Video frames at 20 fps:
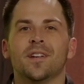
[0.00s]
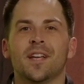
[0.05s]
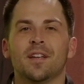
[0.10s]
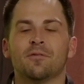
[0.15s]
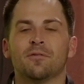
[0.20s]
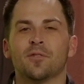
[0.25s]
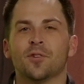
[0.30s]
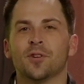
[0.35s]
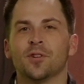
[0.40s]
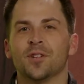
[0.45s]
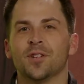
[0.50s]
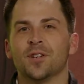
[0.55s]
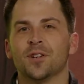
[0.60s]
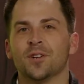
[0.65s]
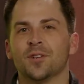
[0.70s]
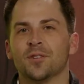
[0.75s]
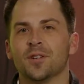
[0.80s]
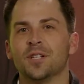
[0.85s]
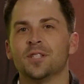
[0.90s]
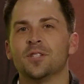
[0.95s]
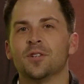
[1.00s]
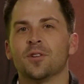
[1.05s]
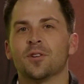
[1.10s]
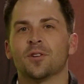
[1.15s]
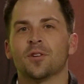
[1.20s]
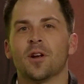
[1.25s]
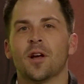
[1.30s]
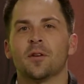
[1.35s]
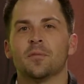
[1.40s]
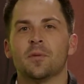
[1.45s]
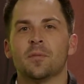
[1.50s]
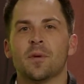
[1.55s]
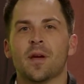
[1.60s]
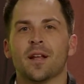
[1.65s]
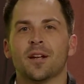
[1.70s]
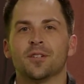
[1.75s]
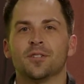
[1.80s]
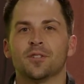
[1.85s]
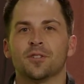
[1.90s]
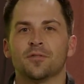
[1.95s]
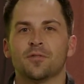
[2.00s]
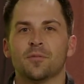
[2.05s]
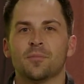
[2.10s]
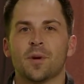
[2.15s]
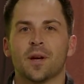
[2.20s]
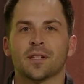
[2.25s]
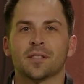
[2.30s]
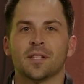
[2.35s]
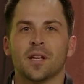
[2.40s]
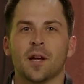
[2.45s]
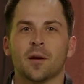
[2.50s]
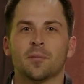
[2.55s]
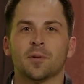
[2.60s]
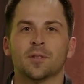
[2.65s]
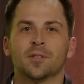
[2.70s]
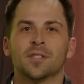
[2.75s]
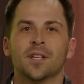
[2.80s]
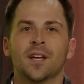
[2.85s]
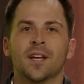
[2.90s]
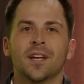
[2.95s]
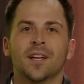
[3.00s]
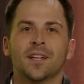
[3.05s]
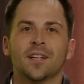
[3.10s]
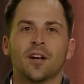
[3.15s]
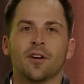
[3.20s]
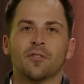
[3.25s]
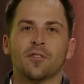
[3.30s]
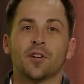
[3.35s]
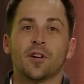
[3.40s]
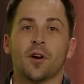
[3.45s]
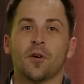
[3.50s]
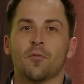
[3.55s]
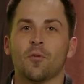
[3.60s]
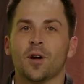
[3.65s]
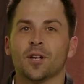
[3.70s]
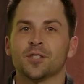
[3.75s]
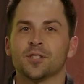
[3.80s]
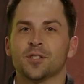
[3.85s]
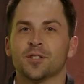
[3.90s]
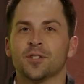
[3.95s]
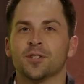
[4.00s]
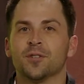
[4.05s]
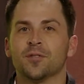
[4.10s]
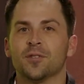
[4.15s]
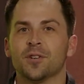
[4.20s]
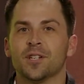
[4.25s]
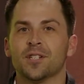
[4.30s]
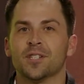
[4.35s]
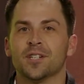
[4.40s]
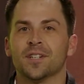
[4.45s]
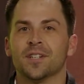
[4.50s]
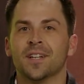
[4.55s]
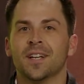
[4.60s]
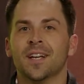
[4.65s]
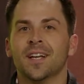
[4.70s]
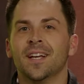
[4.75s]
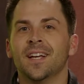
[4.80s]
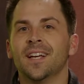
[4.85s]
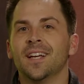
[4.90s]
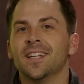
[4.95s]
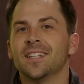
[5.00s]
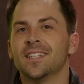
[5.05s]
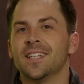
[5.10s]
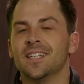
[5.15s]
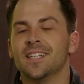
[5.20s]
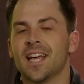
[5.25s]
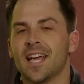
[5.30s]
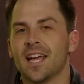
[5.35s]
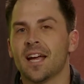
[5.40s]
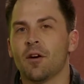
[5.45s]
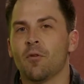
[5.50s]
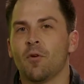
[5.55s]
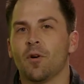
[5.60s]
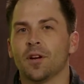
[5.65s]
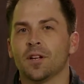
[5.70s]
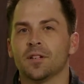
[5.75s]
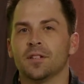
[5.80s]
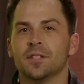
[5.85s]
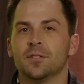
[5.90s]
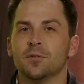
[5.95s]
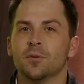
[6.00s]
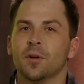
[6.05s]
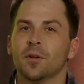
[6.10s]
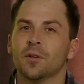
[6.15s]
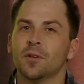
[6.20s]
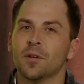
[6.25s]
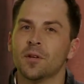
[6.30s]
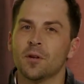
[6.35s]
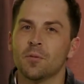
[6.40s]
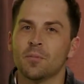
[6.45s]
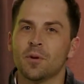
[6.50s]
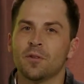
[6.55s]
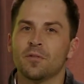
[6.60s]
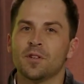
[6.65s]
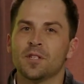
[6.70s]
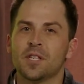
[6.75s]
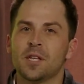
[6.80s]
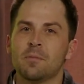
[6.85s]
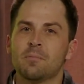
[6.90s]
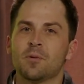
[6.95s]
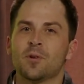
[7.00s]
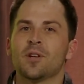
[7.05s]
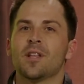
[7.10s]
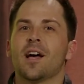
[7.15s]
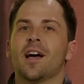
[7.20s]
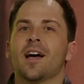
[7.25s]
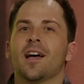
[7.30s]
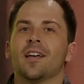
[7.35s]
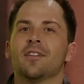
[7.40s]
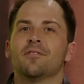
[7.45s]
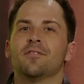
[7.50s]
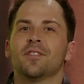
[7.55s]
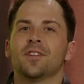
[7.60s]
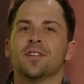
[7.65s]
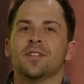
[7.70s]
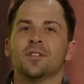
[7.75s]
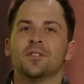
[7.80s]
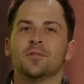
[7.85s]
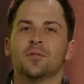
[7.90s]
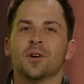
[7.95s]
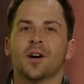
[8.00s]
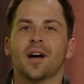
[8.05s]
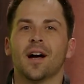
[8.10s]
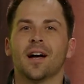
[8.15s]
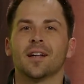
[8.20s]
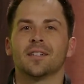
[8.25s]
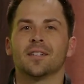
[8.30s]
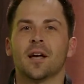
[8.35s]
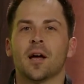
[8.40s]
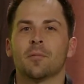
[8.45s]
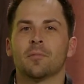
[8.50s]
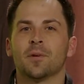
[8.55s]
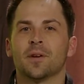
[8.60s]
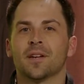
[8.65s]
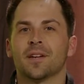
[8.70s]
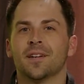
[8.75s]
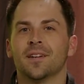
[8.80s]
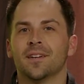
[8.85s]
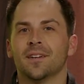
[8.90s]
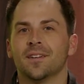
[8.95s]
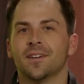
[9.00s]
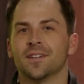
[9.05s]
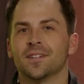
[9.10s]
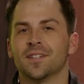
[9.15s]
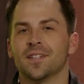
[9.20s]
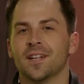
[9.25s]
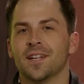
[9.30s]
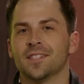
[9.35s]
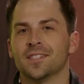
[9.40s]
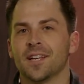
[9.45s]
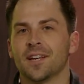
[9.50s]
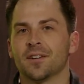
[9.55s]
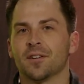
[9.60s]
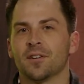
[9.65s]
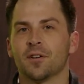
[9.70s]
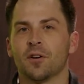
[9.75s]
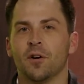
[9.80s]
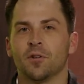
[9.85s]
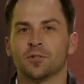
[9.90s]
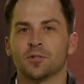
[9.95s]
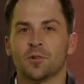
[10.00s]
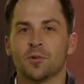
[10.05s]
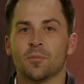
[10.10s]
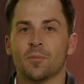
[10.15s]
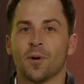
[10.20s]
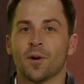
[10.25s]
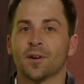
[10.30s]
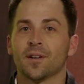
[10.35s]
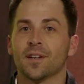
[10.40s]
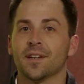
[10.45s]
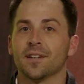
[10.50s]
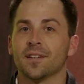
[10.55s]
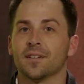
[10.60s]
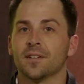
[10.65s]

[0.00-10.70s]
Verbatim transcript: Nate Firle here, Regional Agronomy Manager for Beck's Hybrids, covering our western region. Today I want to do a little bit of a deeper dive into a hot topic on today's agricultural market,